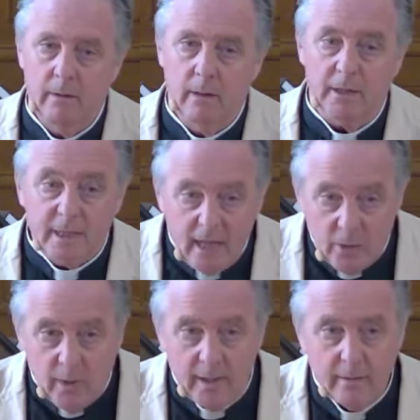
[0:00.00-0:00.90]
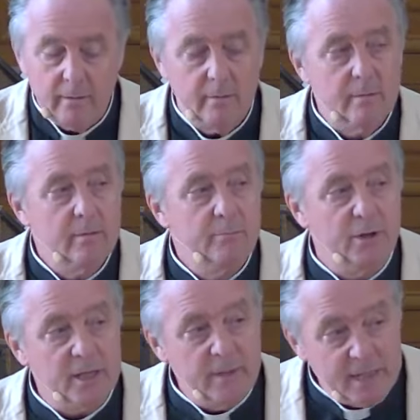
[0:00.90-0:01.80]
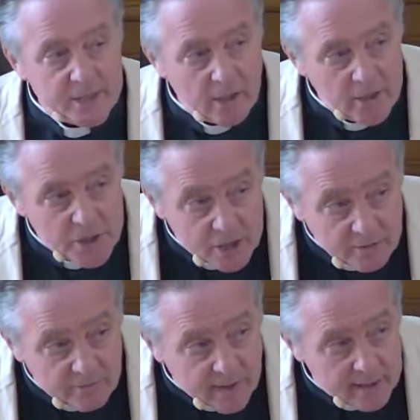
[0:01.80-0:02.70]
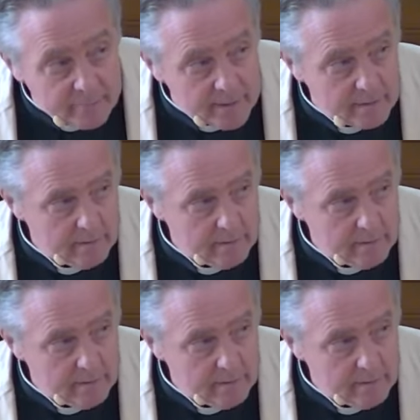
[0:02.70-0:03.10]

I'll tell you what, put them in solitary confinement.